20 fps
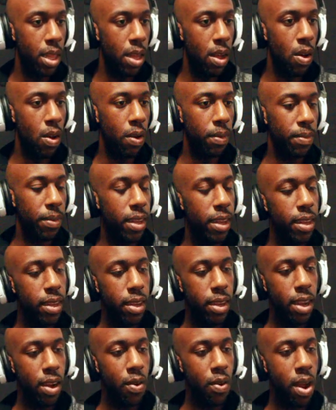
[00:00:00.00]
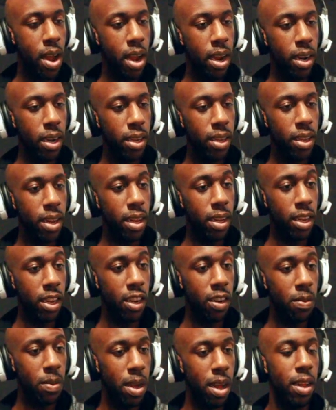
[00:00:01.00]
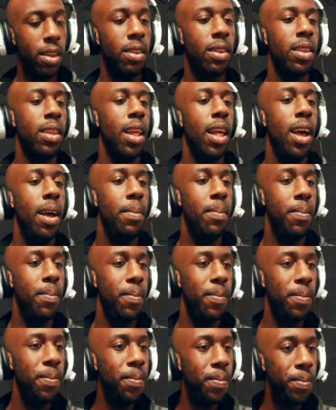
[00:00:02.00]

Oh, alright. He's gonna teach me this. to slam.